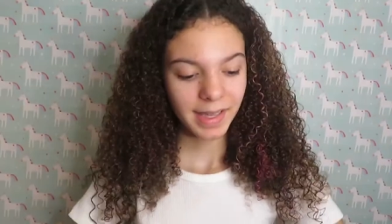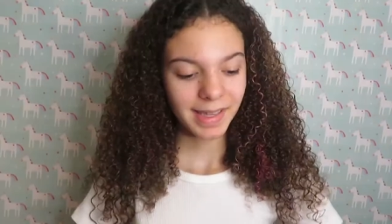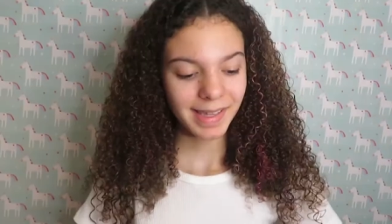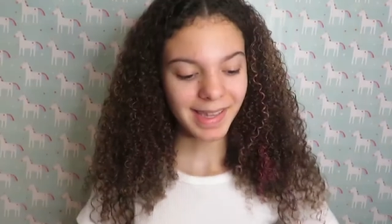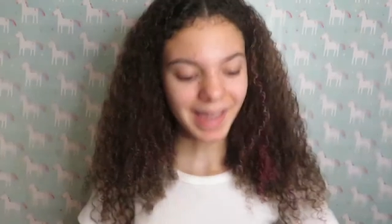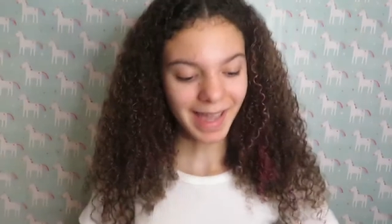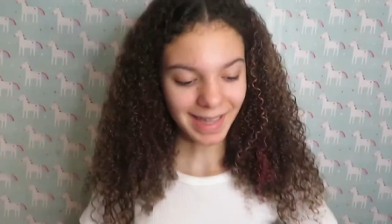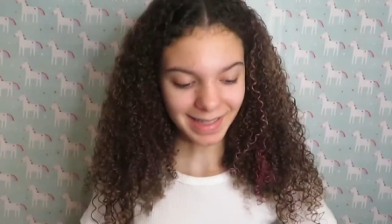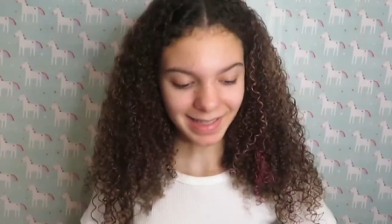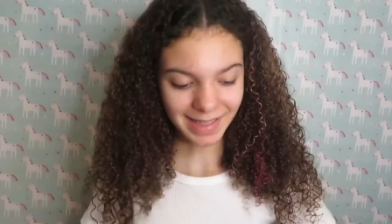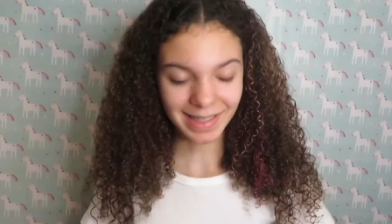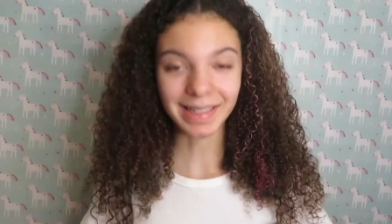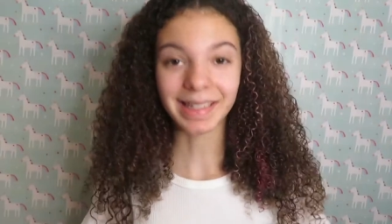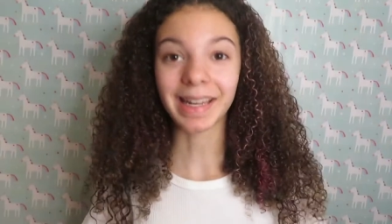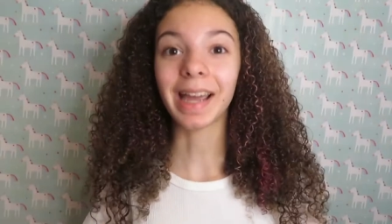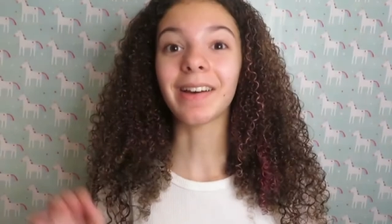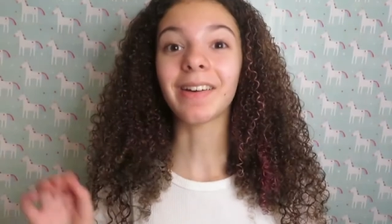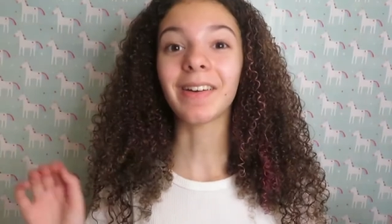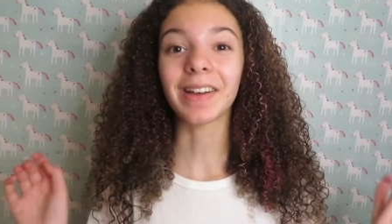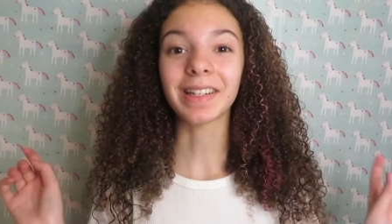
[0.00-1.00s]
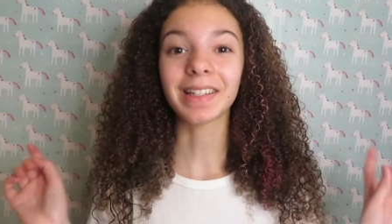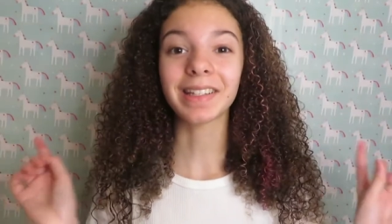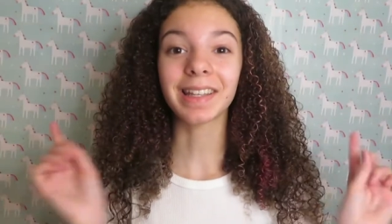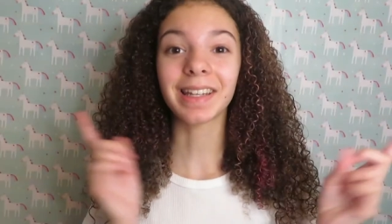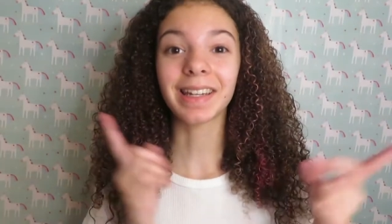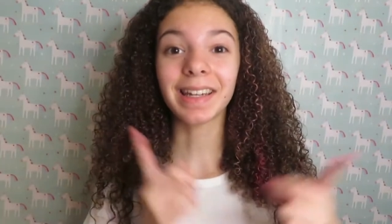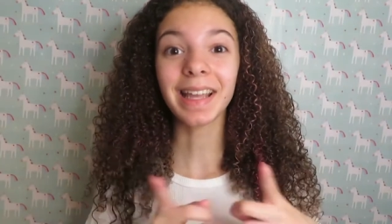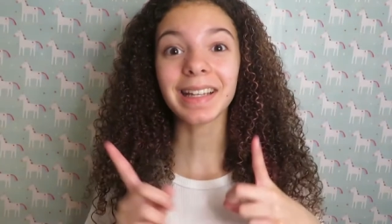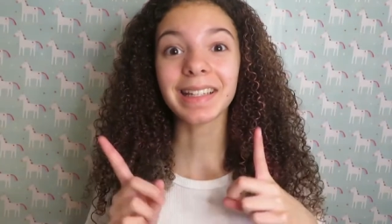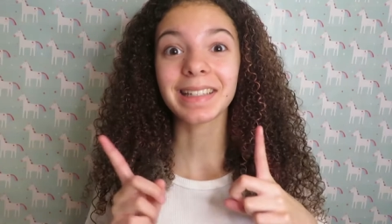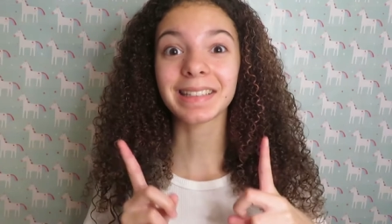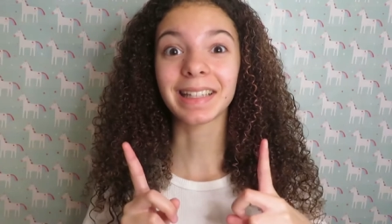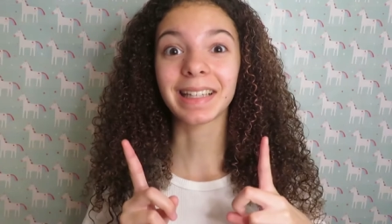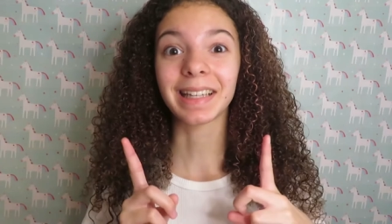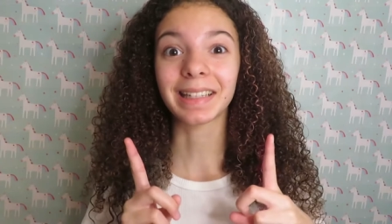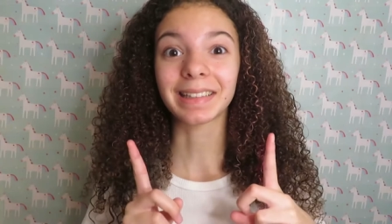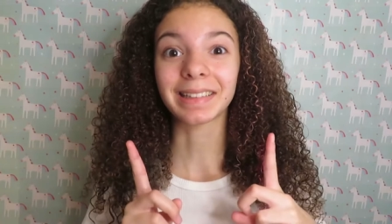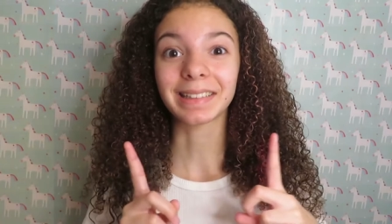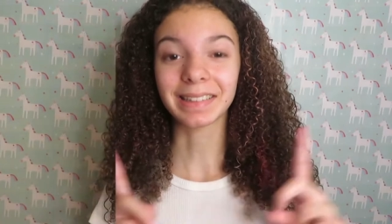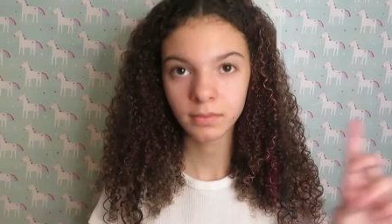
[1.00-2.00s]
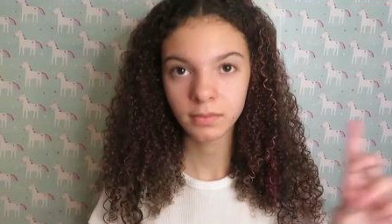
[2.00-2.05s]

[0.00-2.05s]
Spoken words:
Yes, now on to the next thing.